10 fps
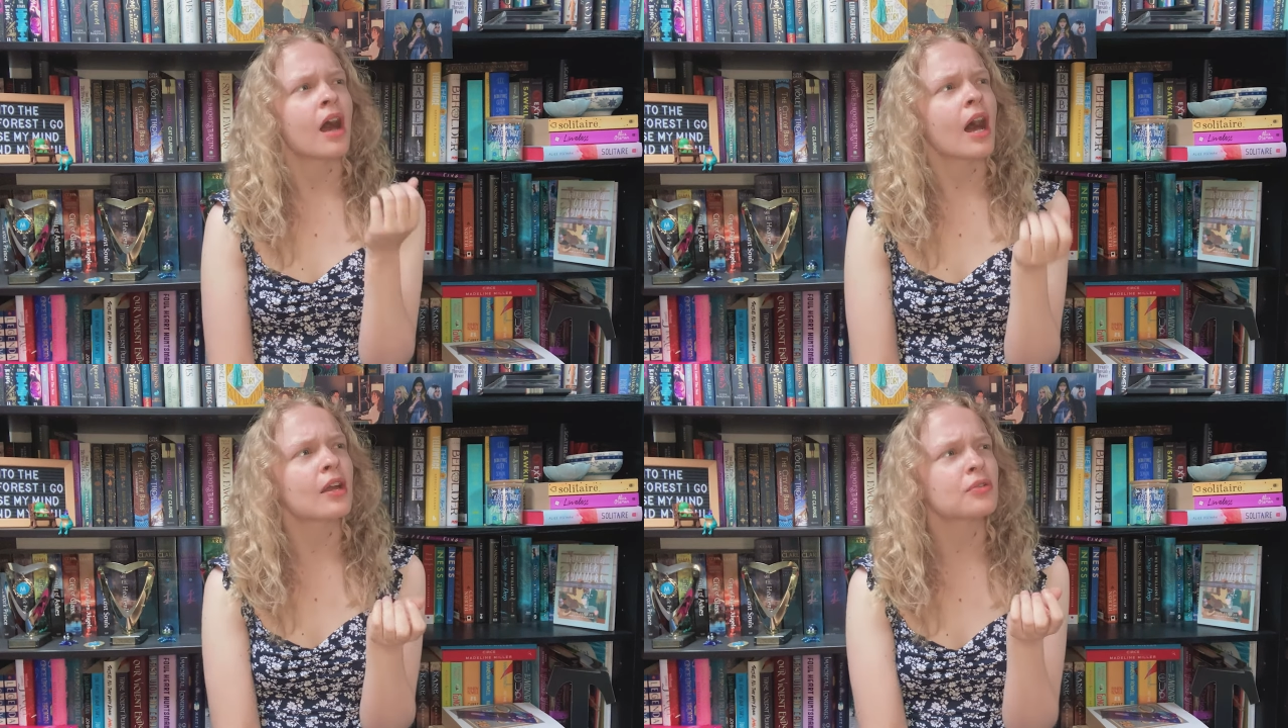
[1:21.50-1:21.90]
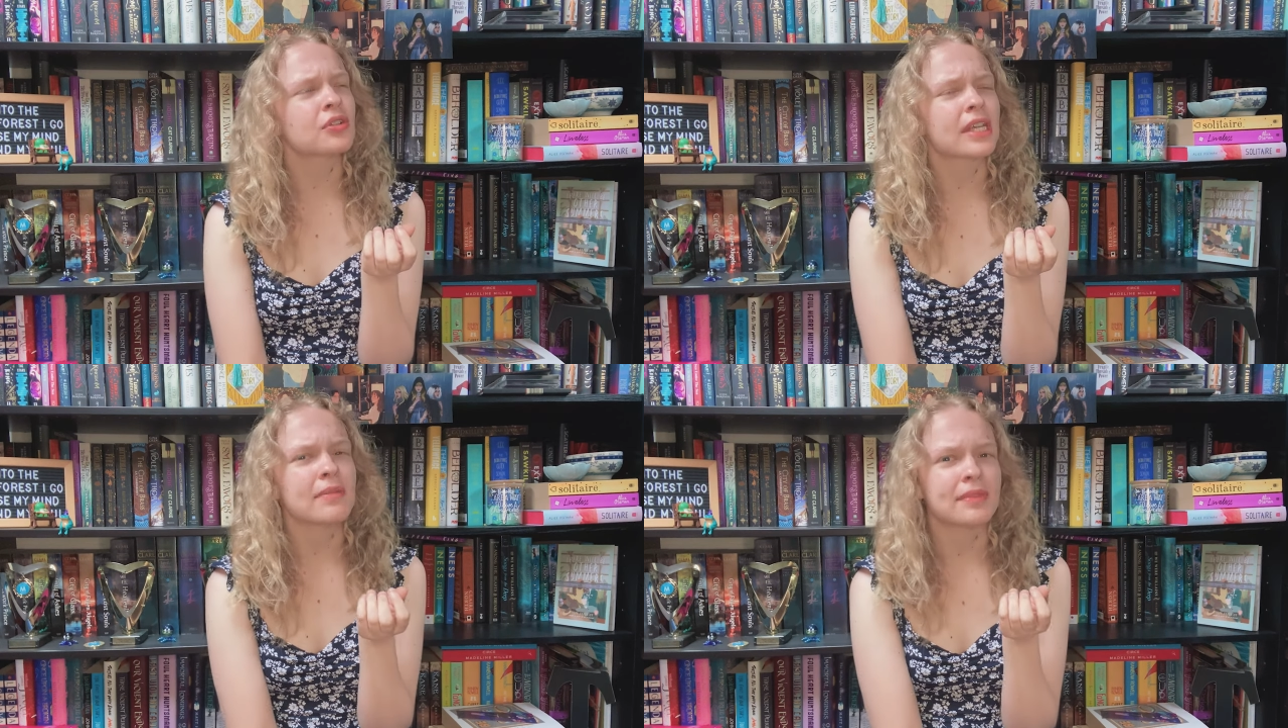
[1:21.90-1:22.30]
I
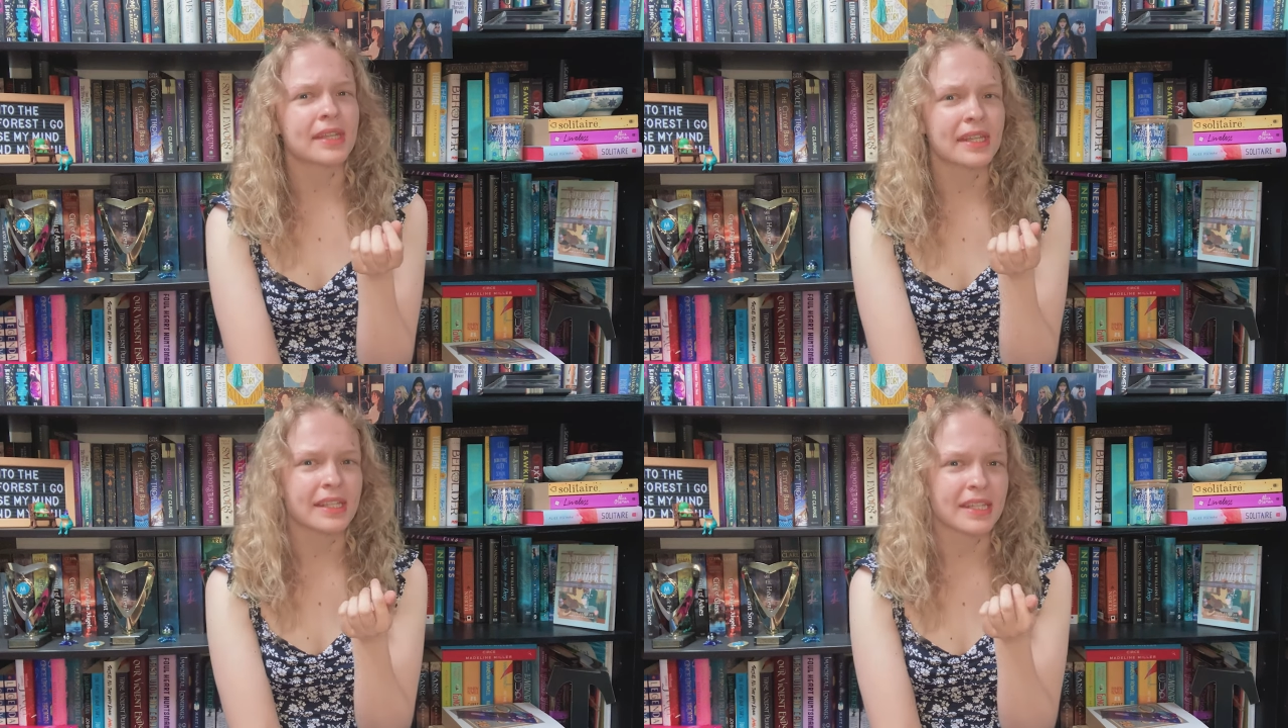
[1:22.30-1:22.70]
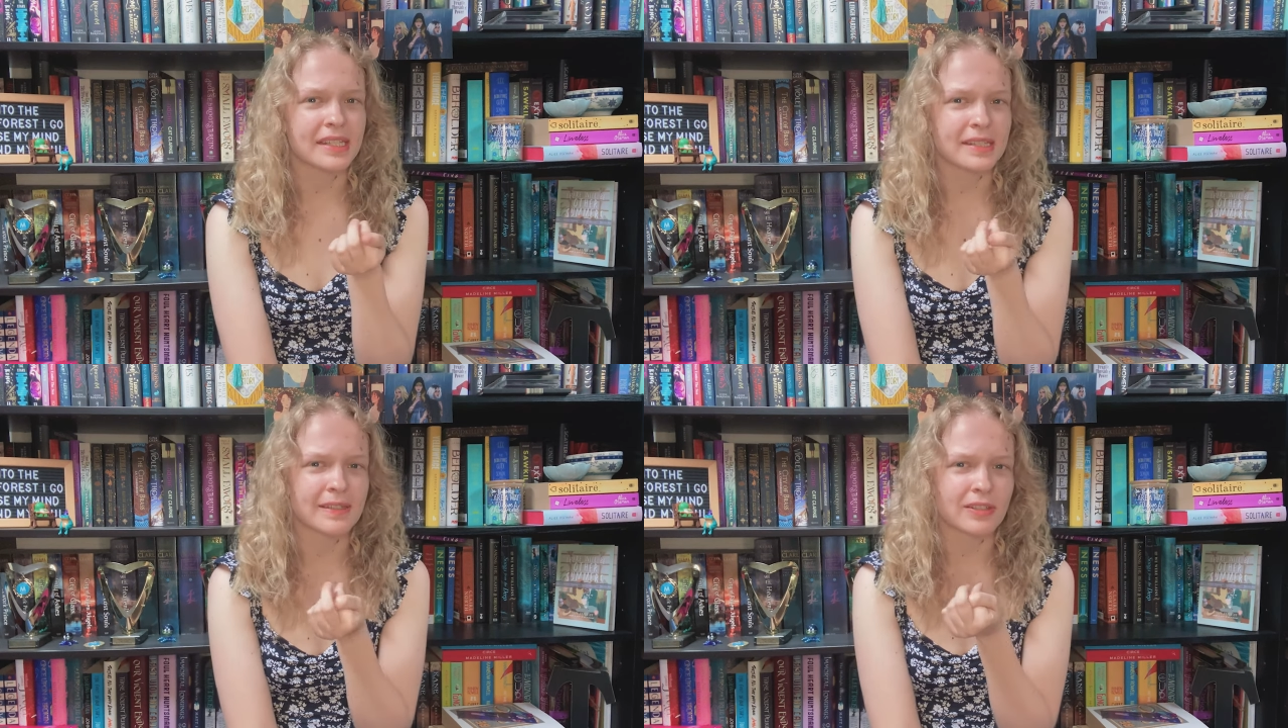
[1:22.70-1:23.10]
also keep thinking that
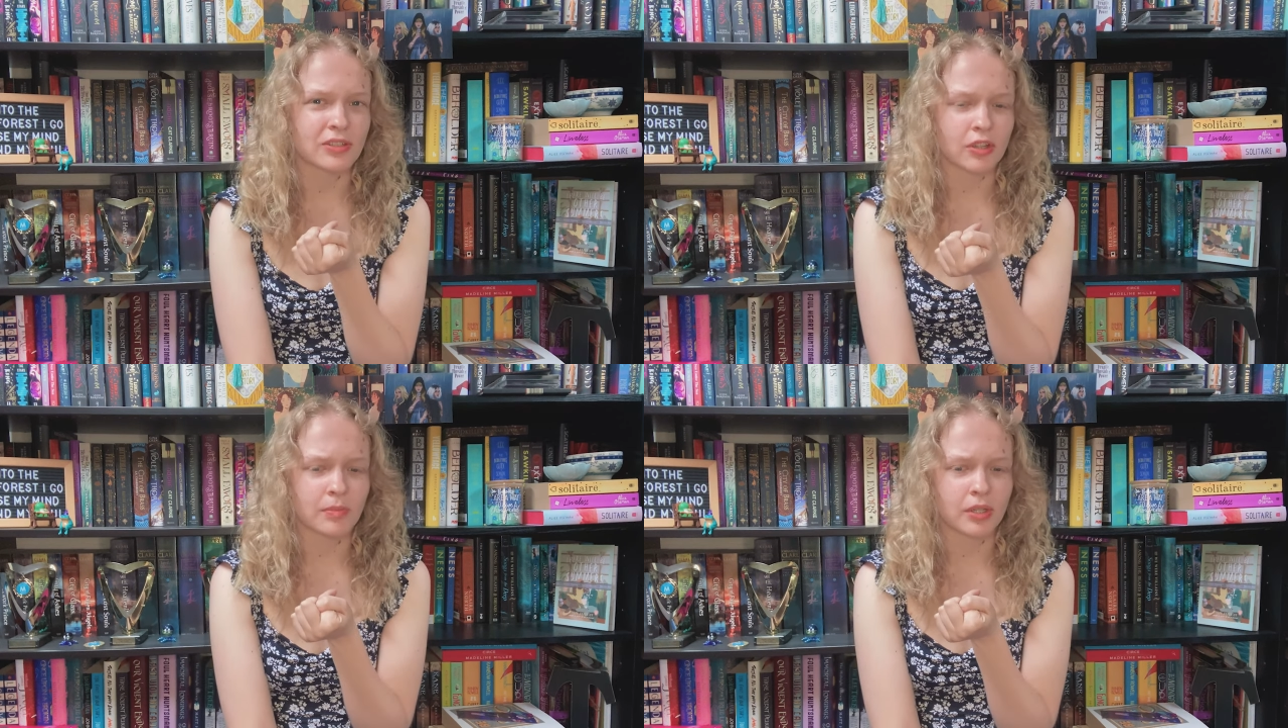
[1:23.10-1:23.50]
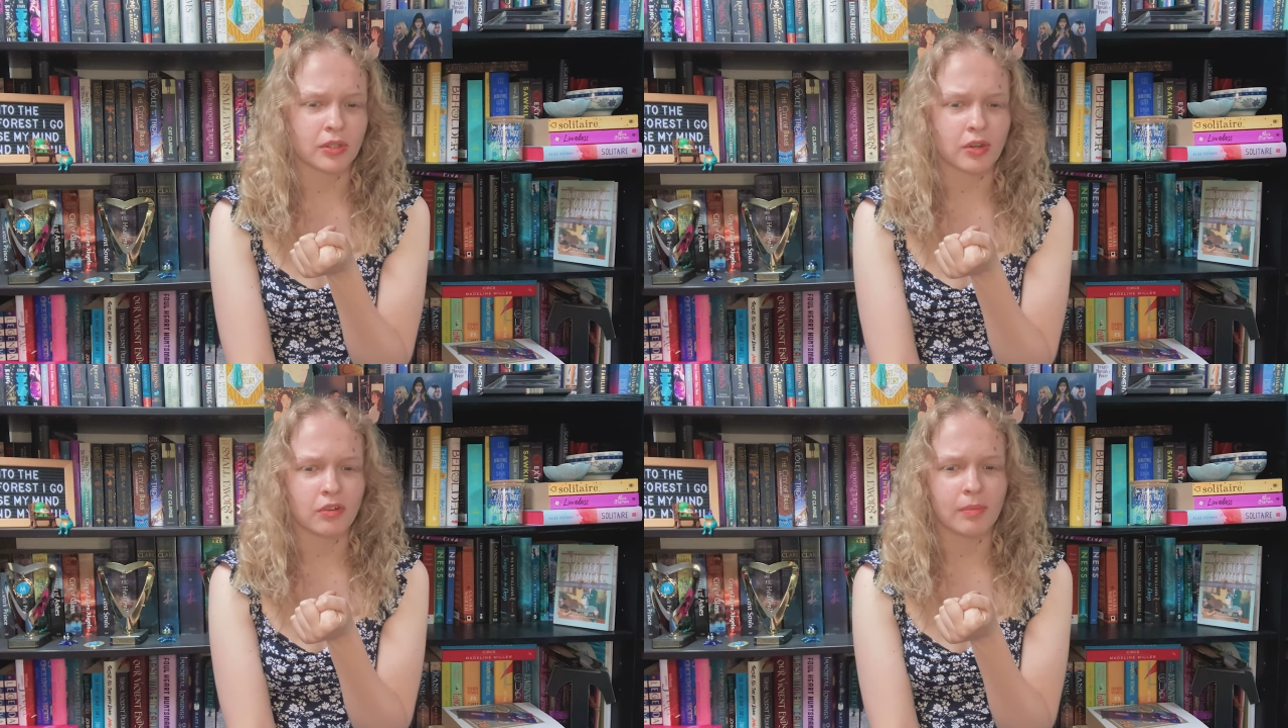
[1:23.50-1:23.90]
this is a
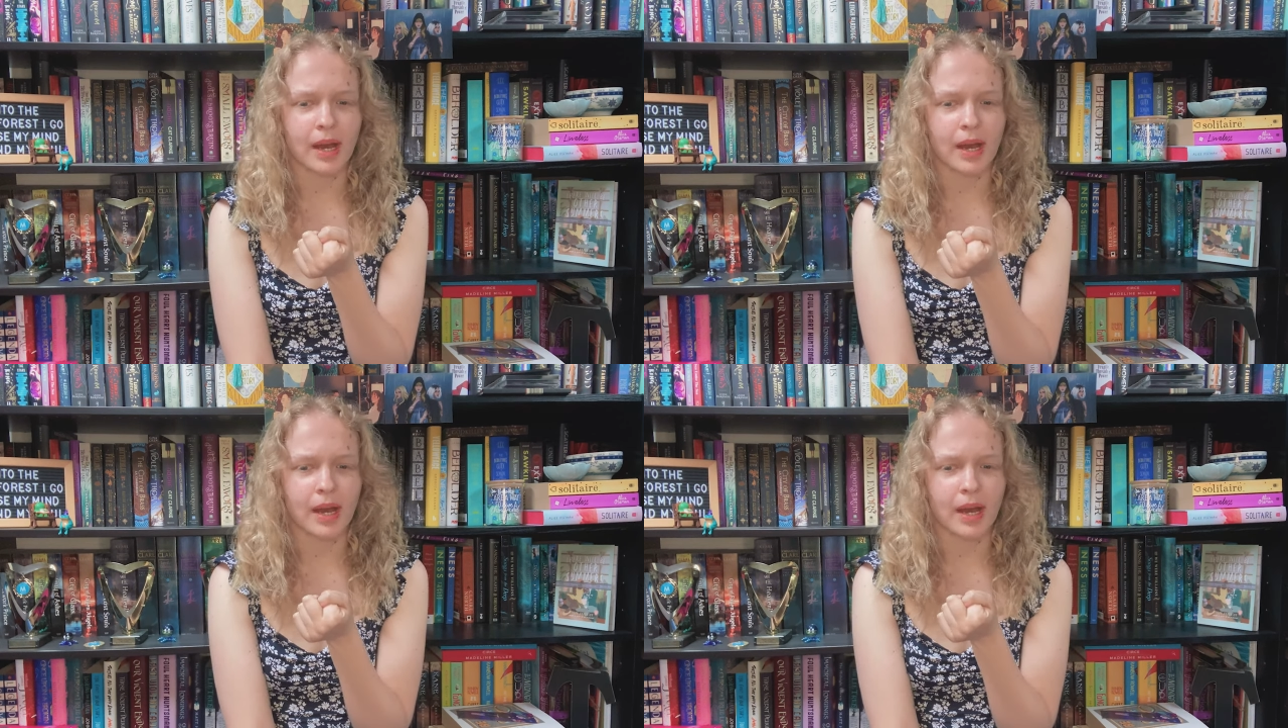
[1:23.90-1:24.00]
dystopian novel,